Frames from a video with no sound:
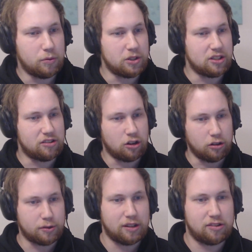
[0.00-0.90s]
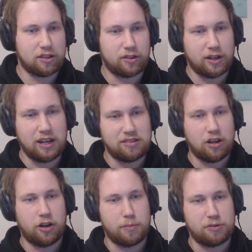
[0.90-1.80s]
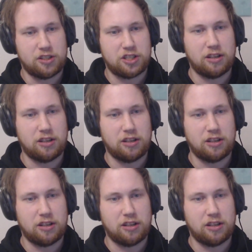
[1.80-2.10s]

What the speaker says: which is called Dreadstalker has a 100%